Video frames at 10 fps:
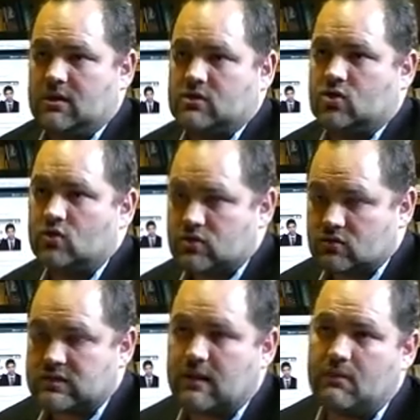Social
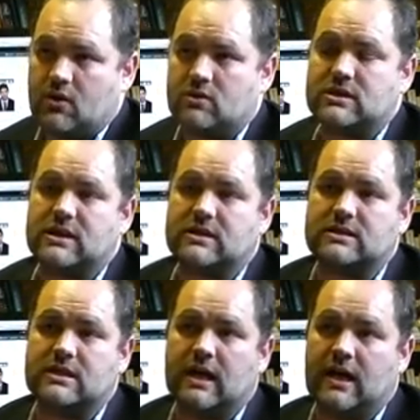
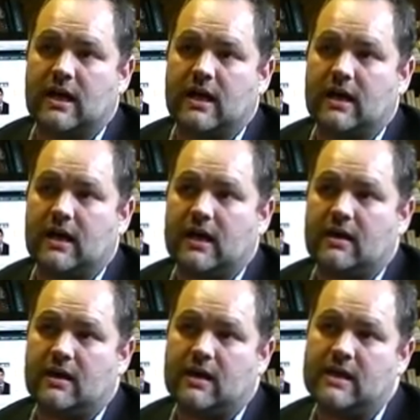semiotics
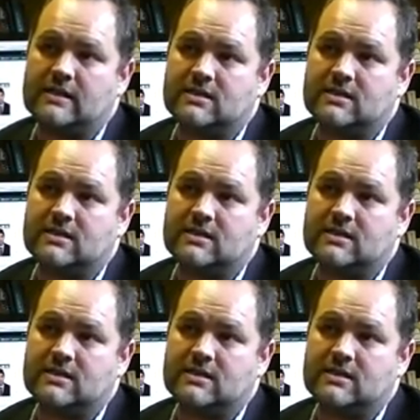is